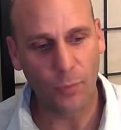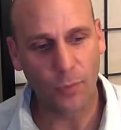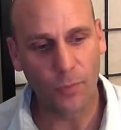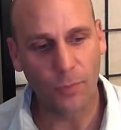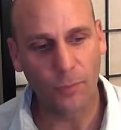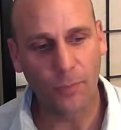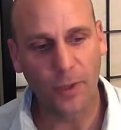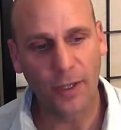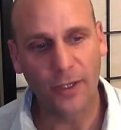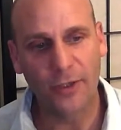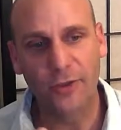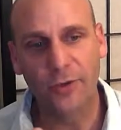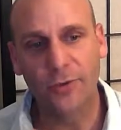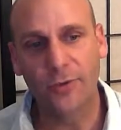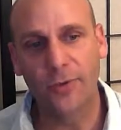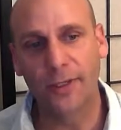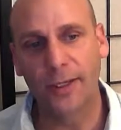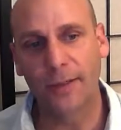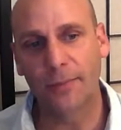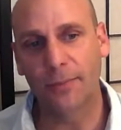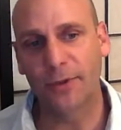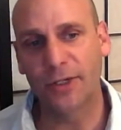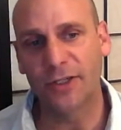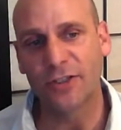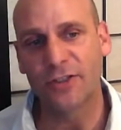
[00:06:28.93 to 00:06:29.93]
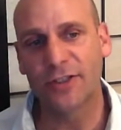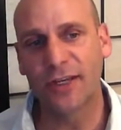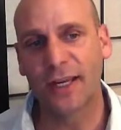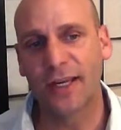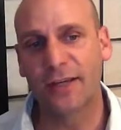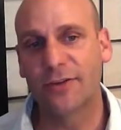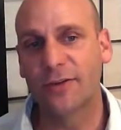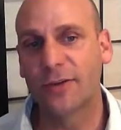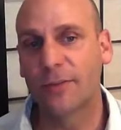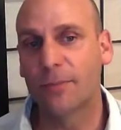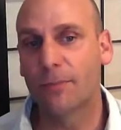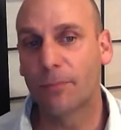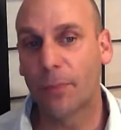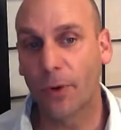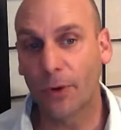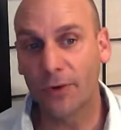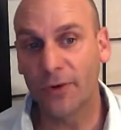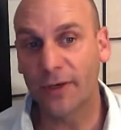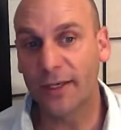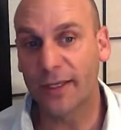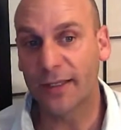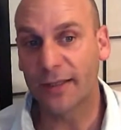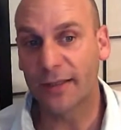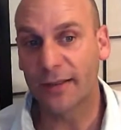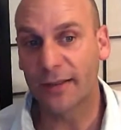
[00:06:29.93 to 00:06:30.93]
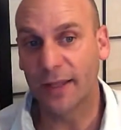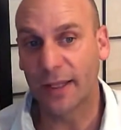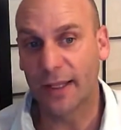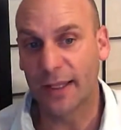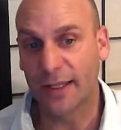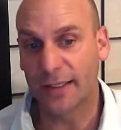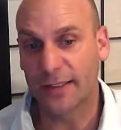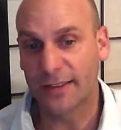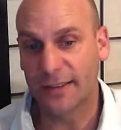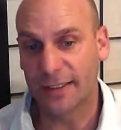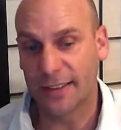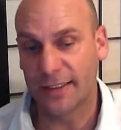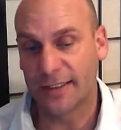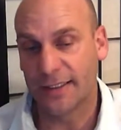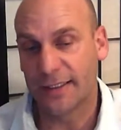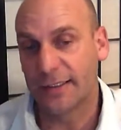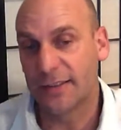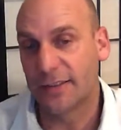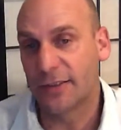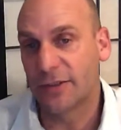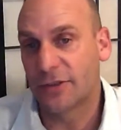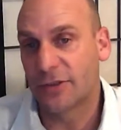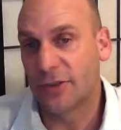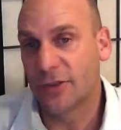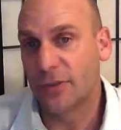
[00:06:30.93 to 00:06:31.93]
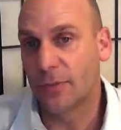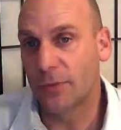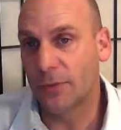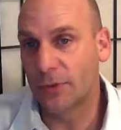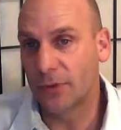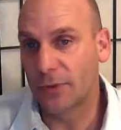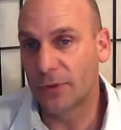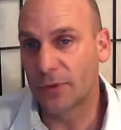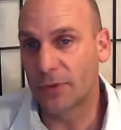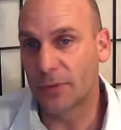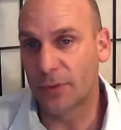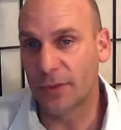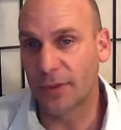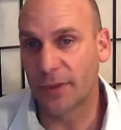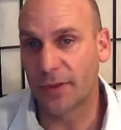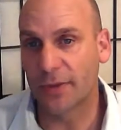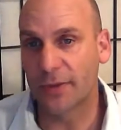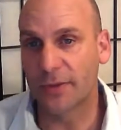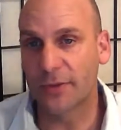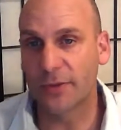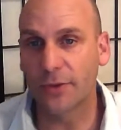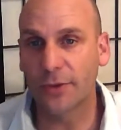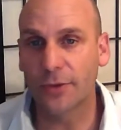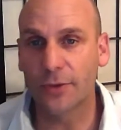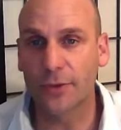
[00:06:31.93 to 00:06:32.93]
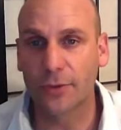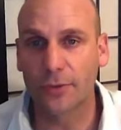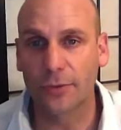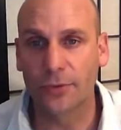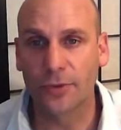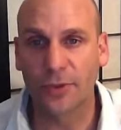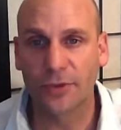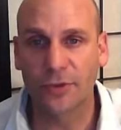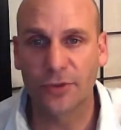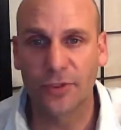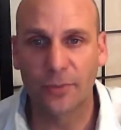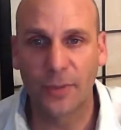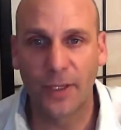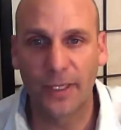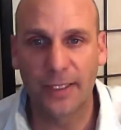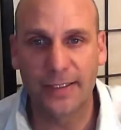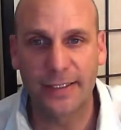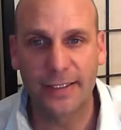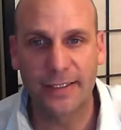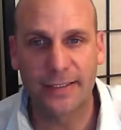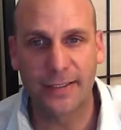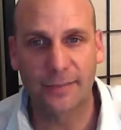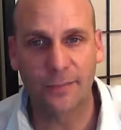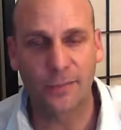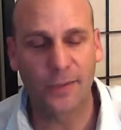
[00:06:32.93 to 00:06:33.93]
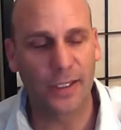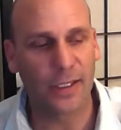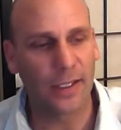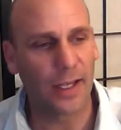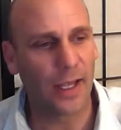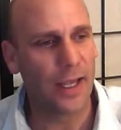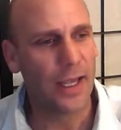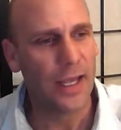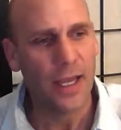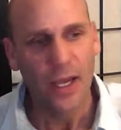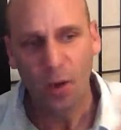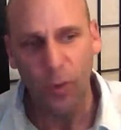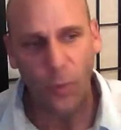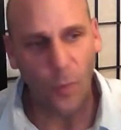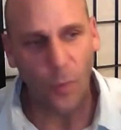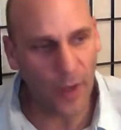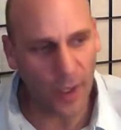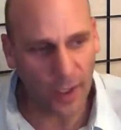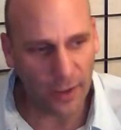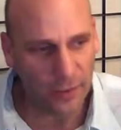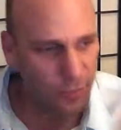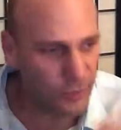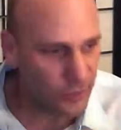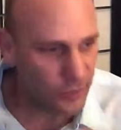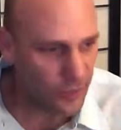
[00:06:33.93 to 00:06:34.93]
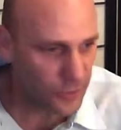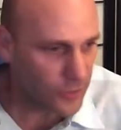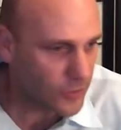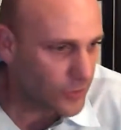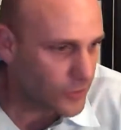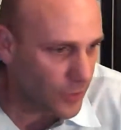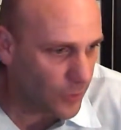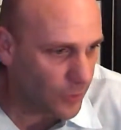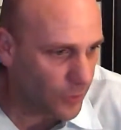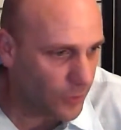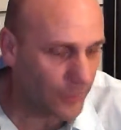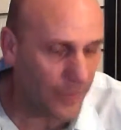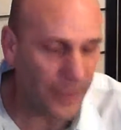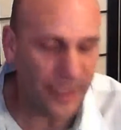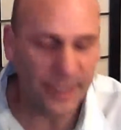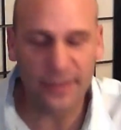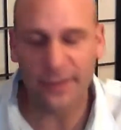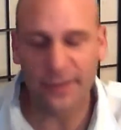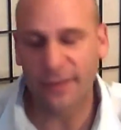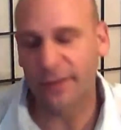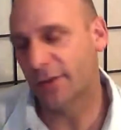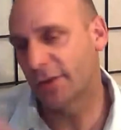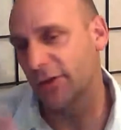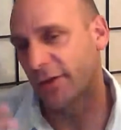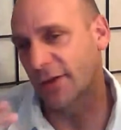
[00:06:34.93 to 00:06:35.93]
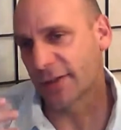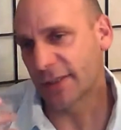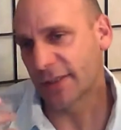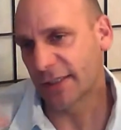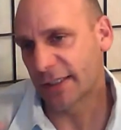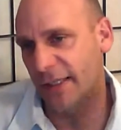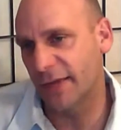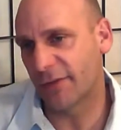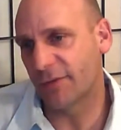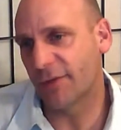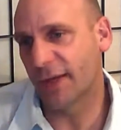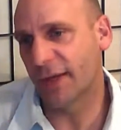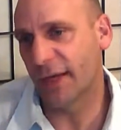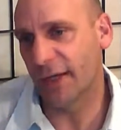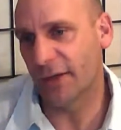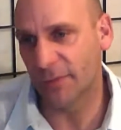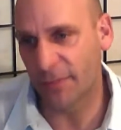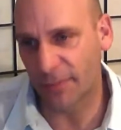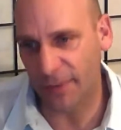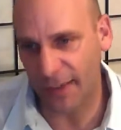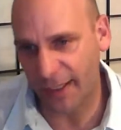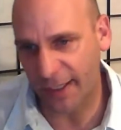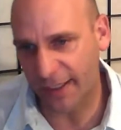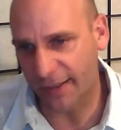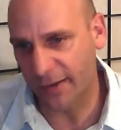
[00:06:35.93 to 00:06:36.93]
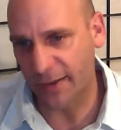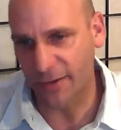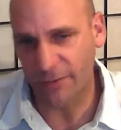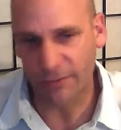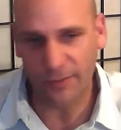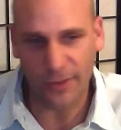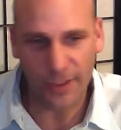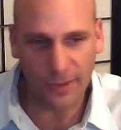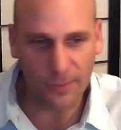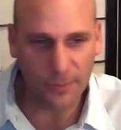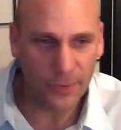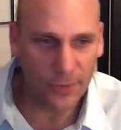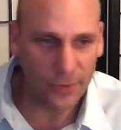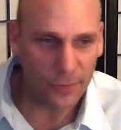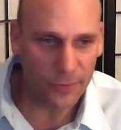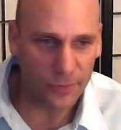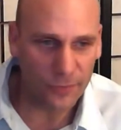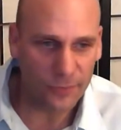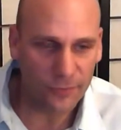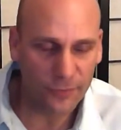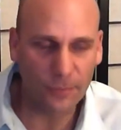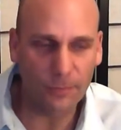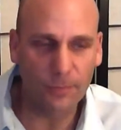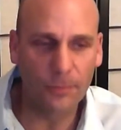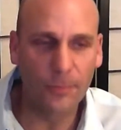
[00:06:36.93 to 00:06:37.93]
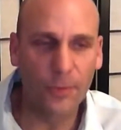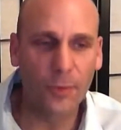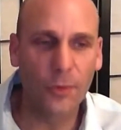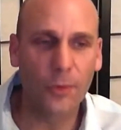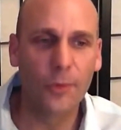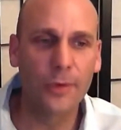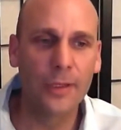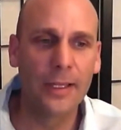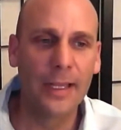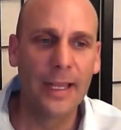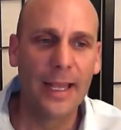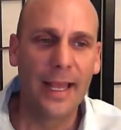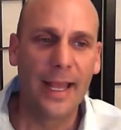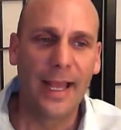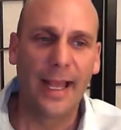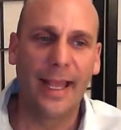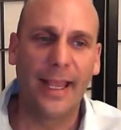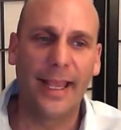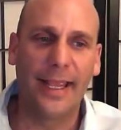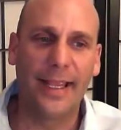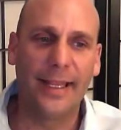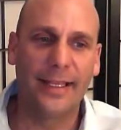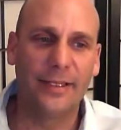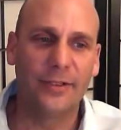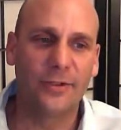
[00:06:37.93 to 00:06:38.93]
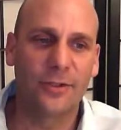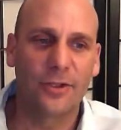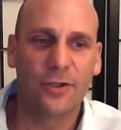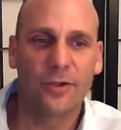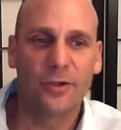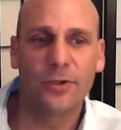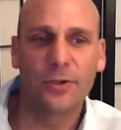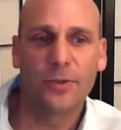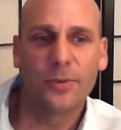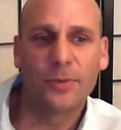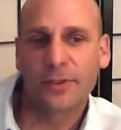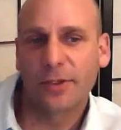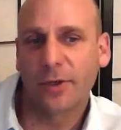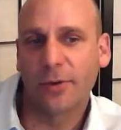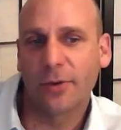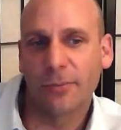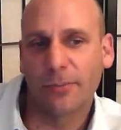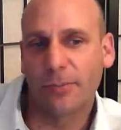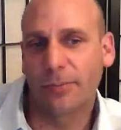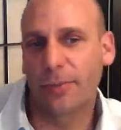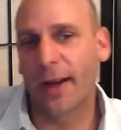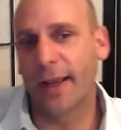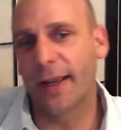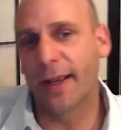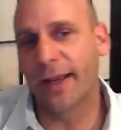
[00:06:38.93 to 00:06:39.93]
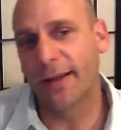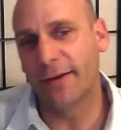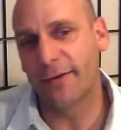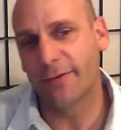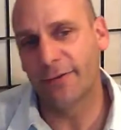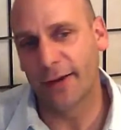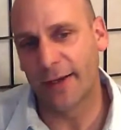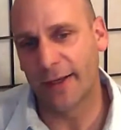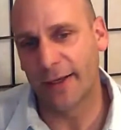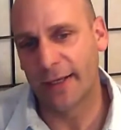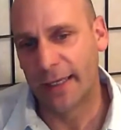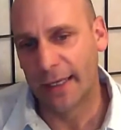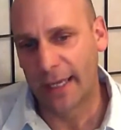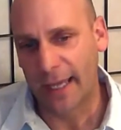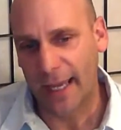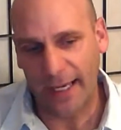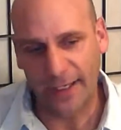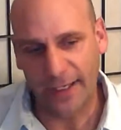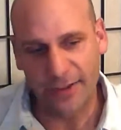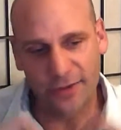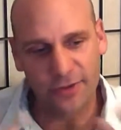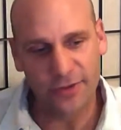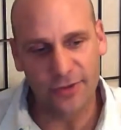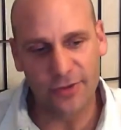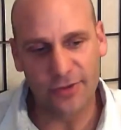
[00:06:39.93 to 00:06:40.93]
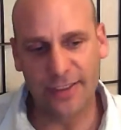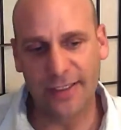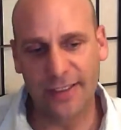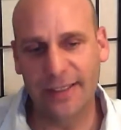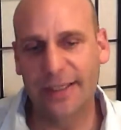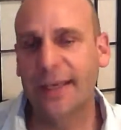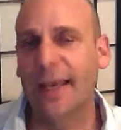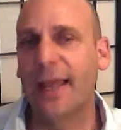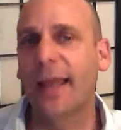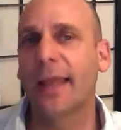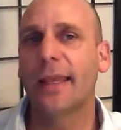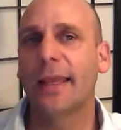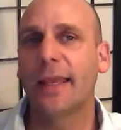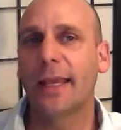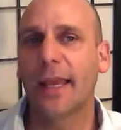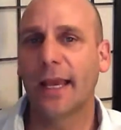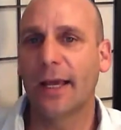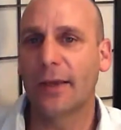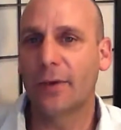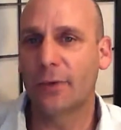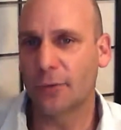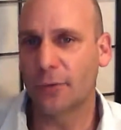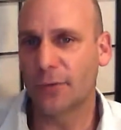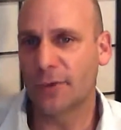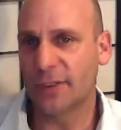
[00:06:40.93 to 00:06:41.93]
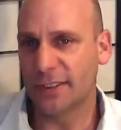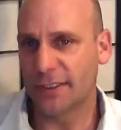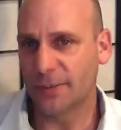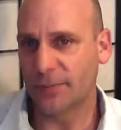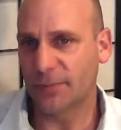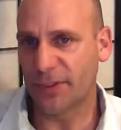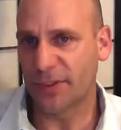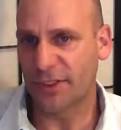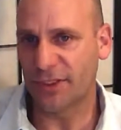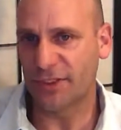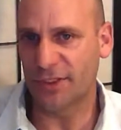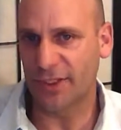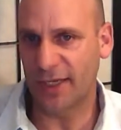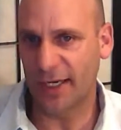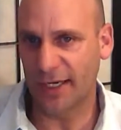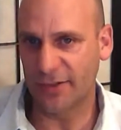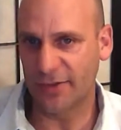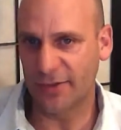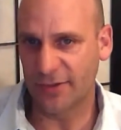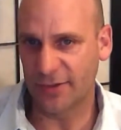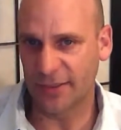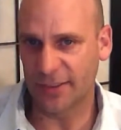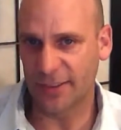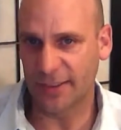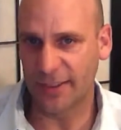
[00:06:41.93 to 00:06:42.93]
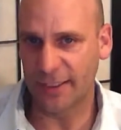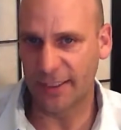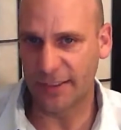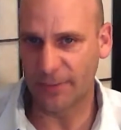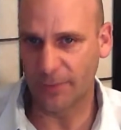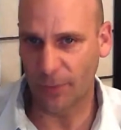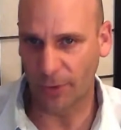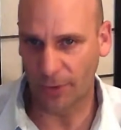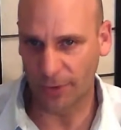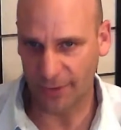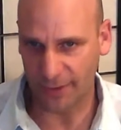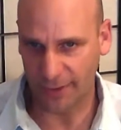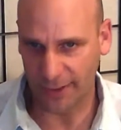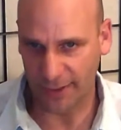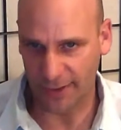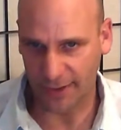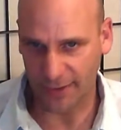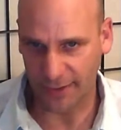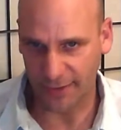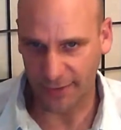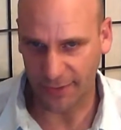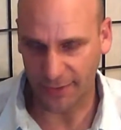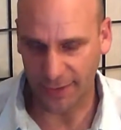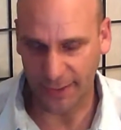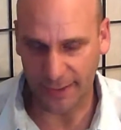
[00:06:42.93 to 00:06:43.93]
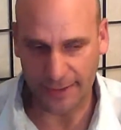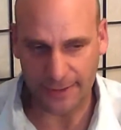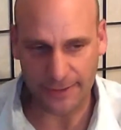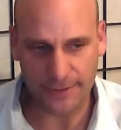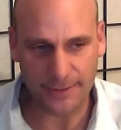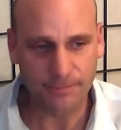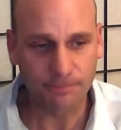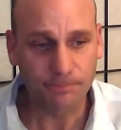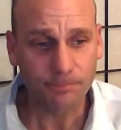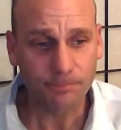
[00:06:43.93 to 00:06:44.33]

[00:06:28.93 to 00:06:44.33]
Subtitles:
by doing appreciation and bonding techniques that she will use within the circle. So she might say something like, wow, you're so amazing, I just loved how you played the rugby or the football, and you were so brave, and she's laying out all these appreciations and these bonding kind of things.